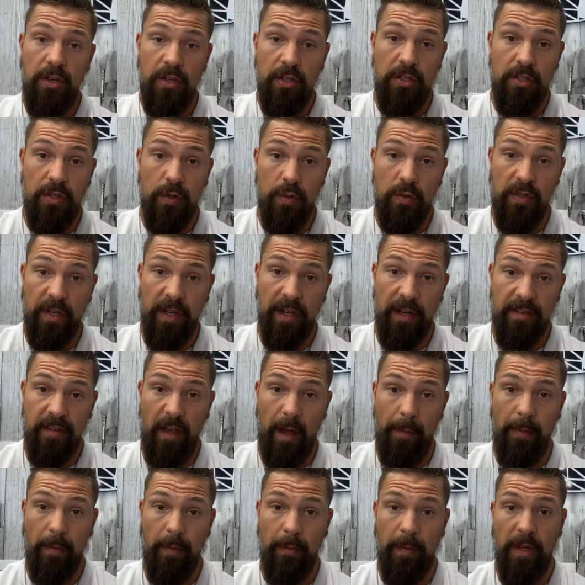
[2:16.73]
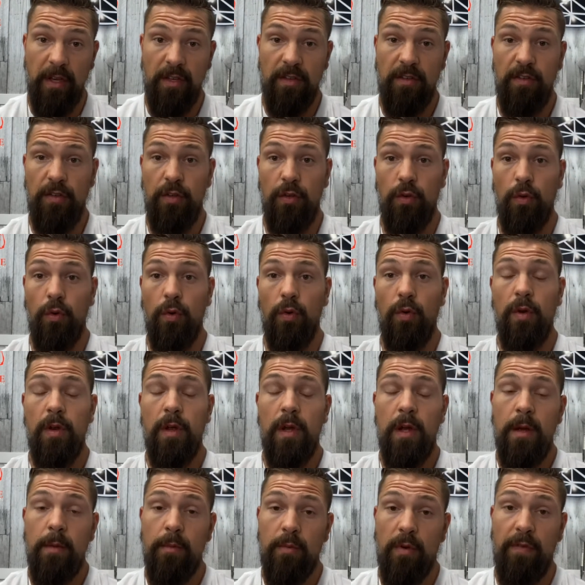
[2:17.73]
using a supplement to
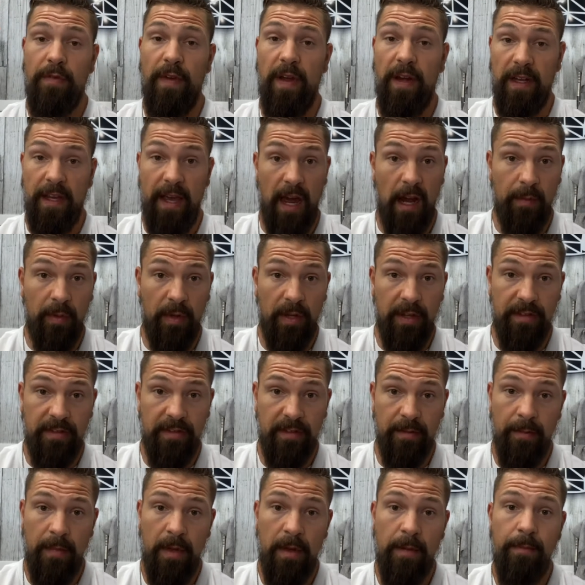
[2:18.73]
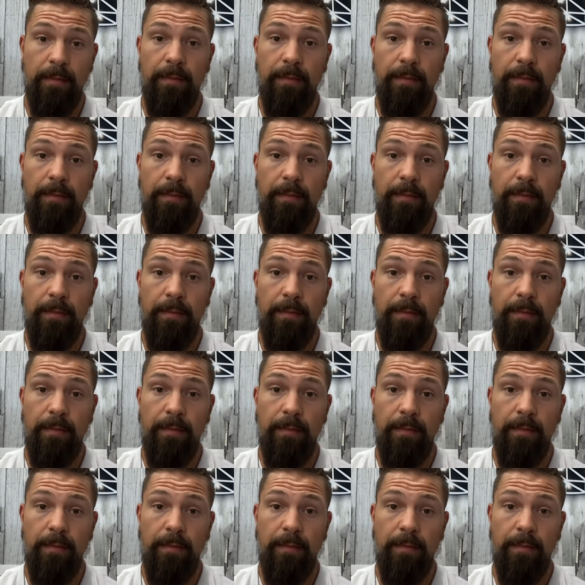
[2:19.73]
prevent catabolism,